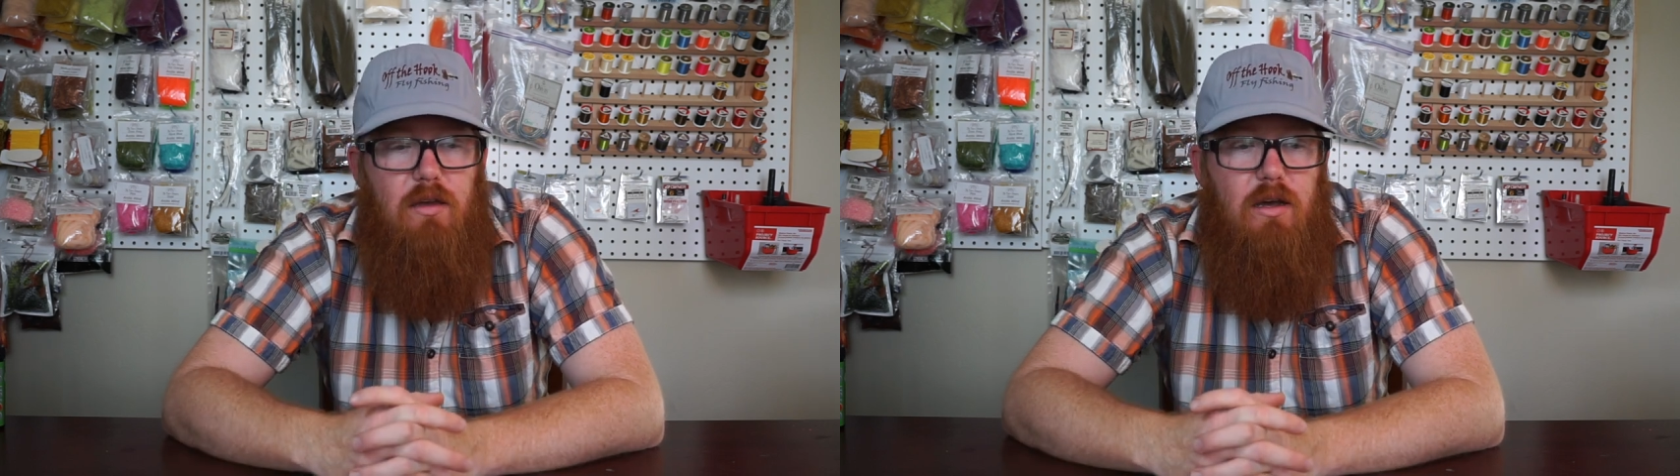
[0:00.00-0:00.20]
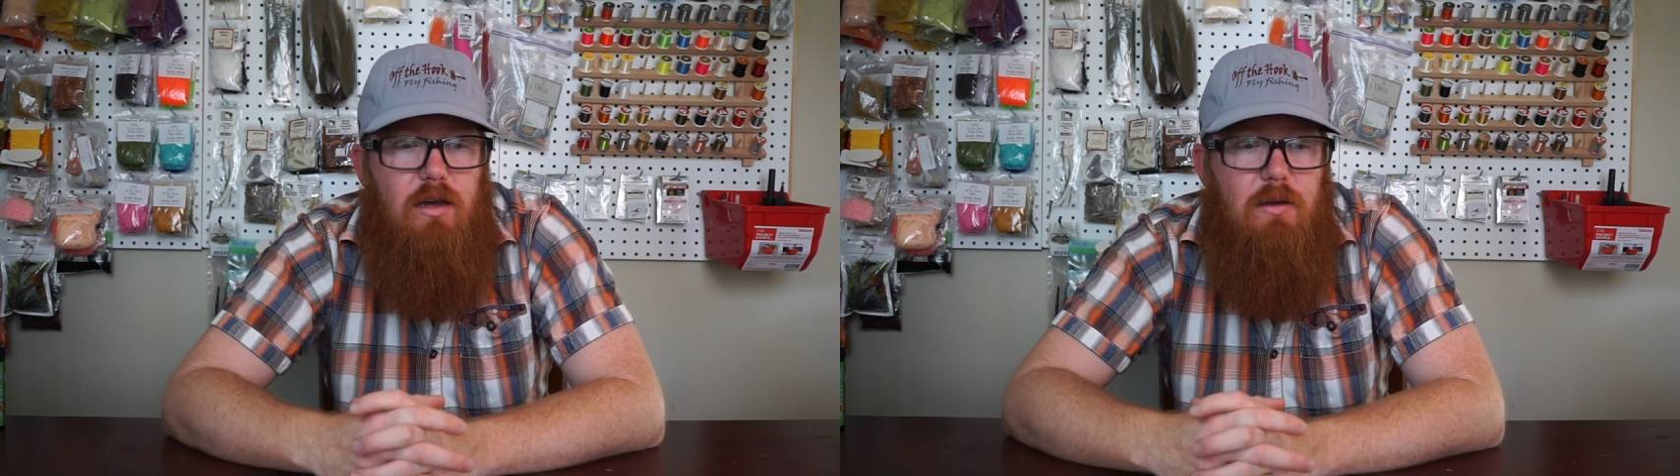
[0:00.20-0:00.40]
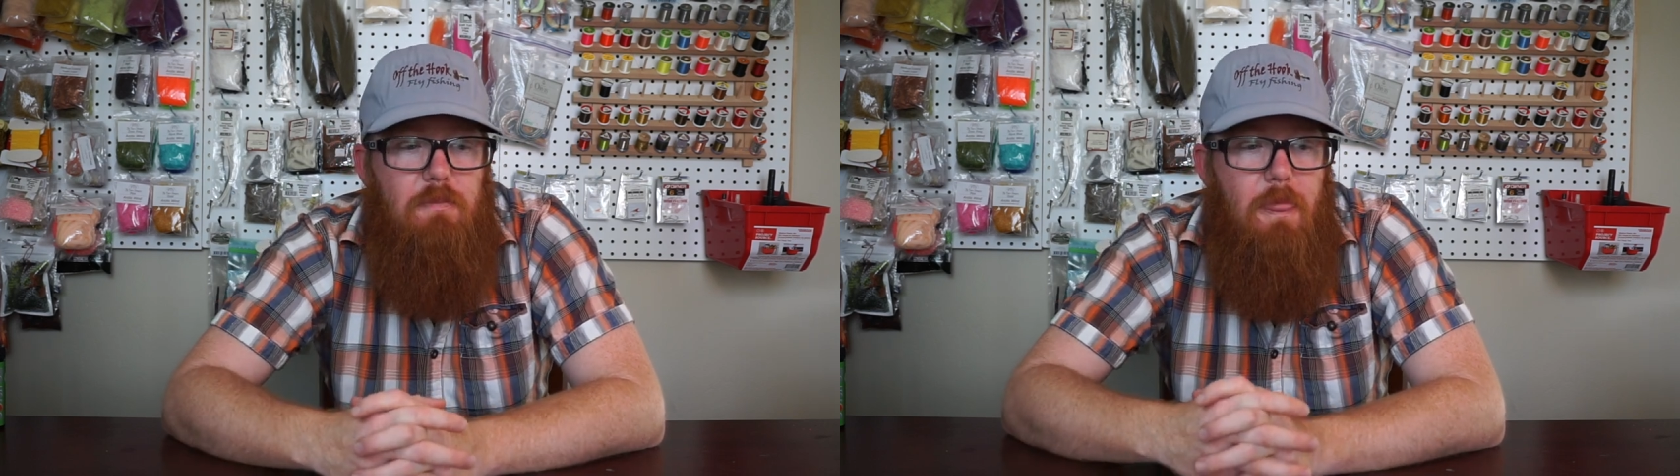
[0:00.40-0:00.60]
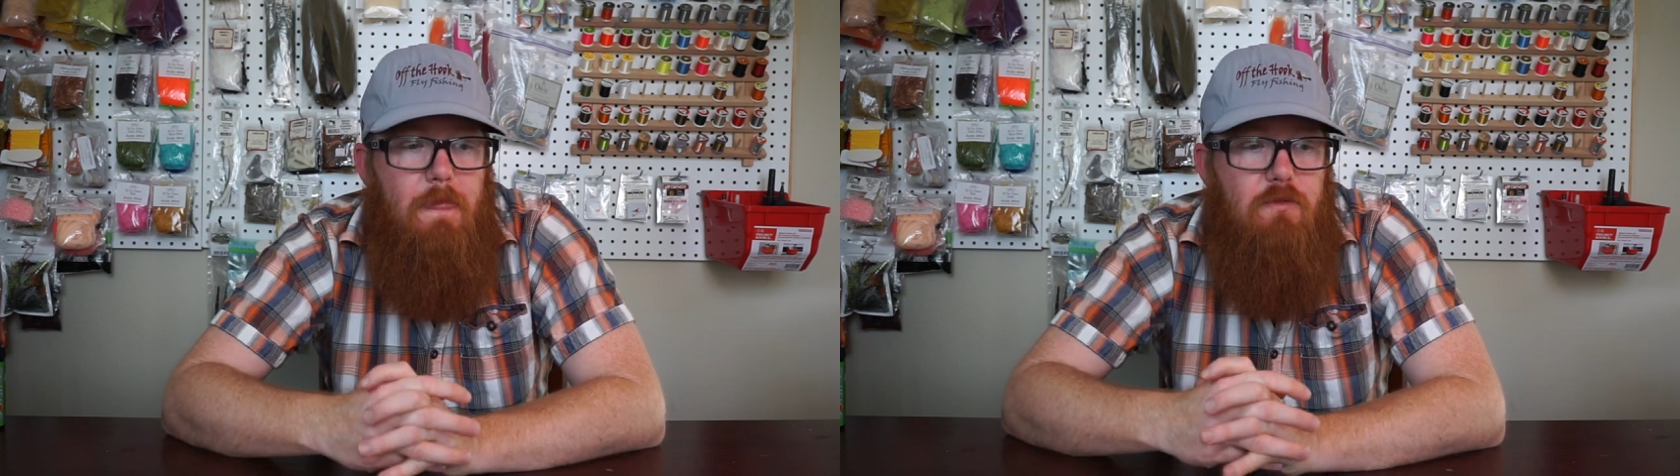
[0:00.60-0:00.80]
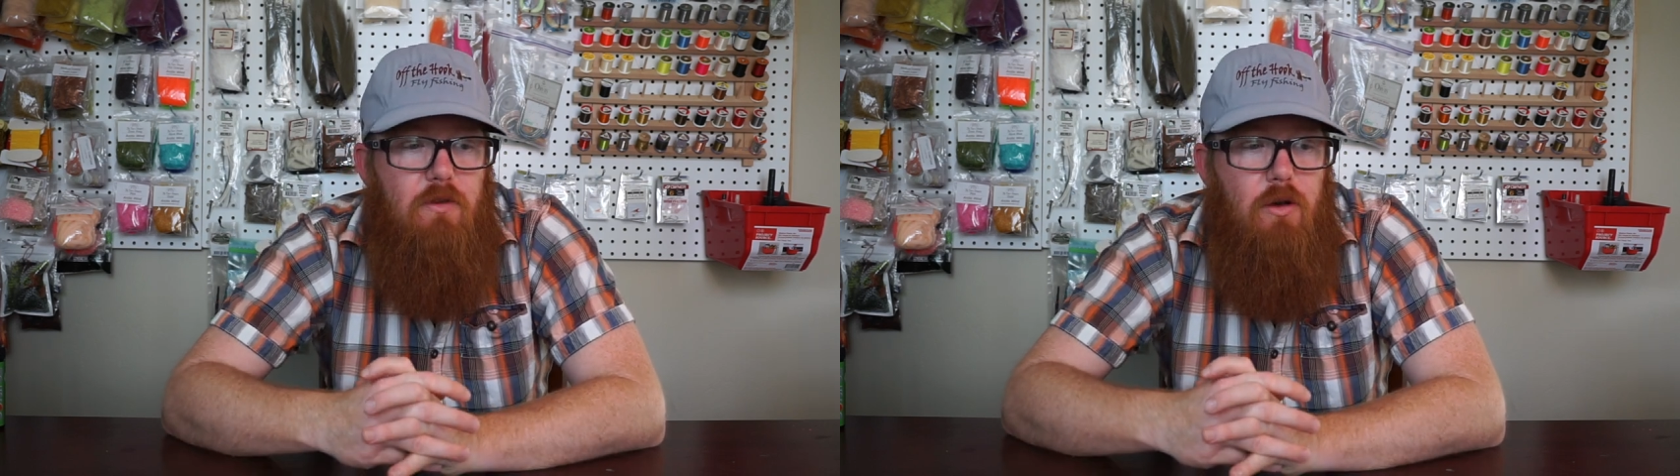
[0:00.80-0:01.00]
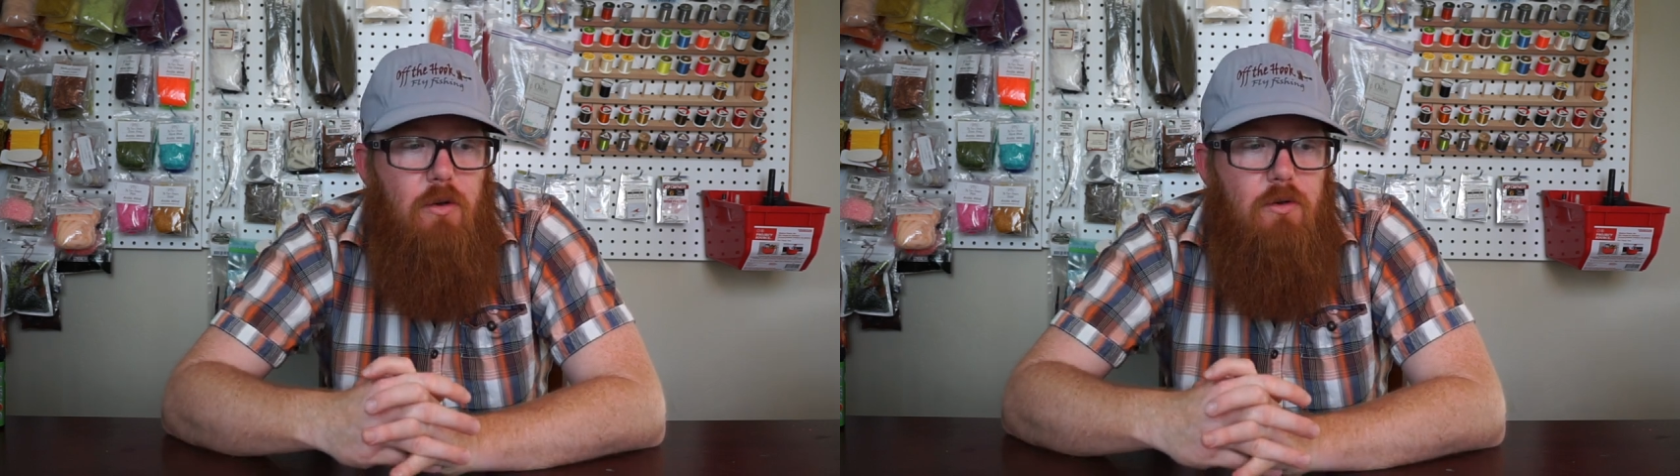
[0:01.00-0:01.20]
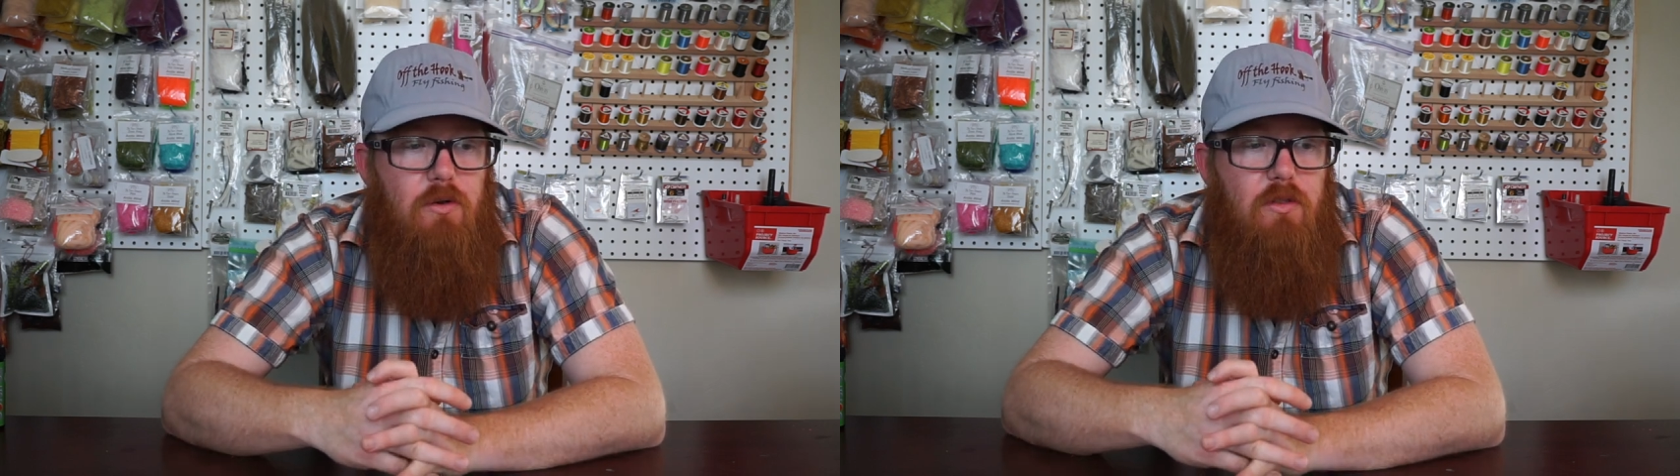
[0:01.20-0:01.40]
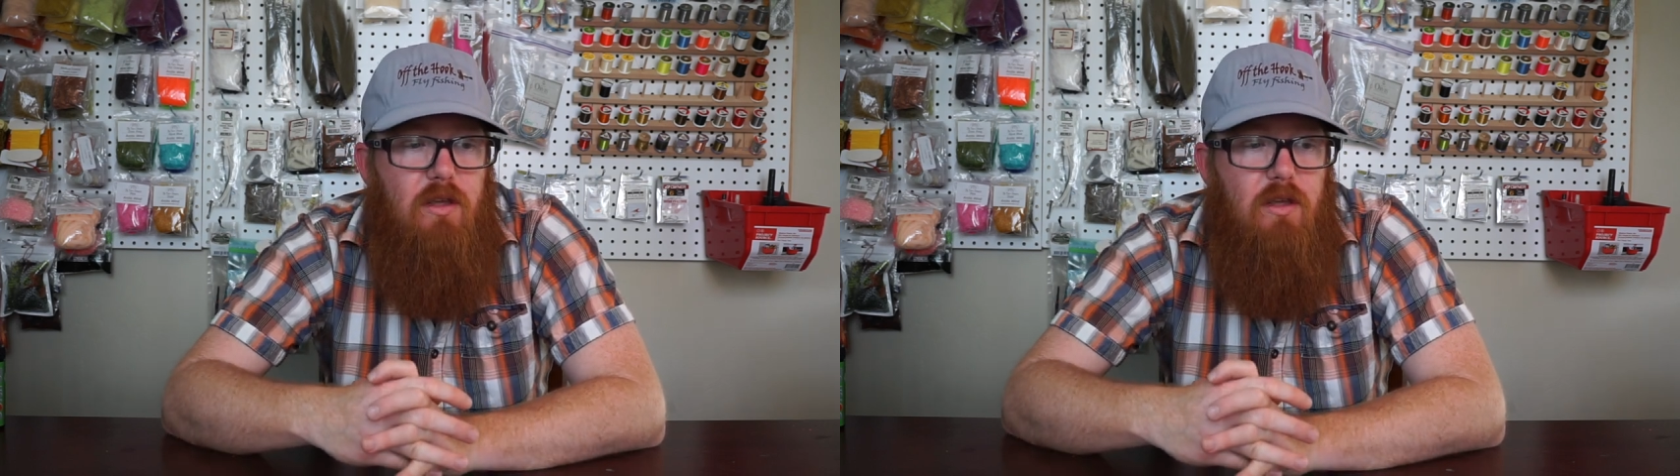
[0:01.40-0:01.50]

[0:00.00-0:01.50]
Um, so